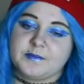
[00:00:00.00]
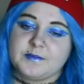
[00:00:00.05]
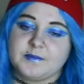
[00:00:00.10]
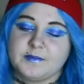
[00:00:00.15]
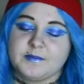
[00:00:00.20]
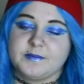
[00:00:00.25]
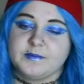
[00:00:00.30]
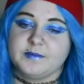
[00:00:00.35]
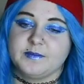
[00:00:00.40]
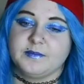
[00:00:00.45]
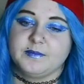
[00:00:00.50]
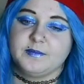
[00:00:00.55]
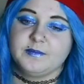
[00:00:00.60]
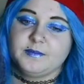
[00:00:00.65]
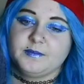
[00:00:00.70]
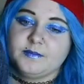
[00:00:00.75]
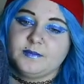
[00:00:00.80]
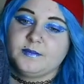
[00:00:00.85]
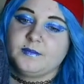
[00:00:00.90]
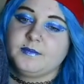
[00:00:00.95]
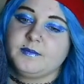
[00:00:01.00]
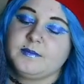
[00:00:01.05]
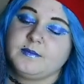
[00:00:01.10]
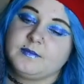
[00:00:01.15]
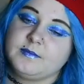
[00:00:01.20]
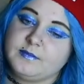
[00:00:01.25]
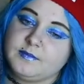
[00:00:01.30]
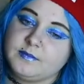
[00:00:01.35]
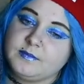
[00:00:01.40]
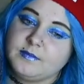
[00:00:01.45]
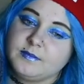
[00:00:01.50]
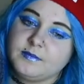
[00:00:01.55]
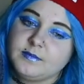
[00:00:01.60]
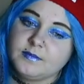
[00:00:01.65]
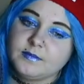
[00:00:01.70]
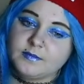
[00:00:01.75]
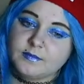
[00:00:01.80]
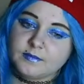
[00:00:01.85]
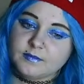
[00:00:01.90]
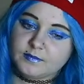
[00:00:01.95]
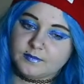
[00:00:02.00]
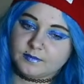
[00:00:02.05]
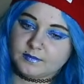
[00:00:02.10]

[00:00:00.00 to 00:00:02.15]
(silent)